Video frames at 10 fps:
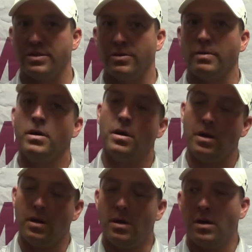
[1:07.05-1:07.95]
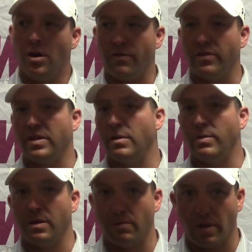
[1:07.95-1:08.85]
So hopefully that
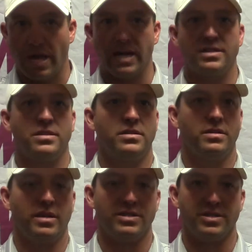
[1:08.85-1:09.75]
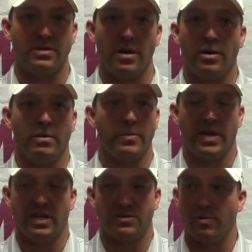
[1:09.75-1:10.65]
we can relax and just know, I
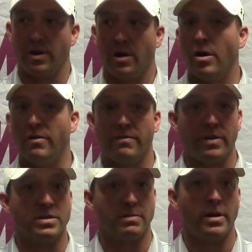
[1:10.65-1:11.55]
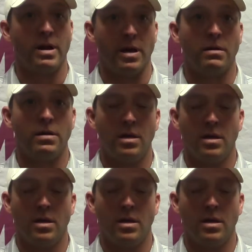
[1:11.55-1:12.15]
mean, it's win or go home for us right now.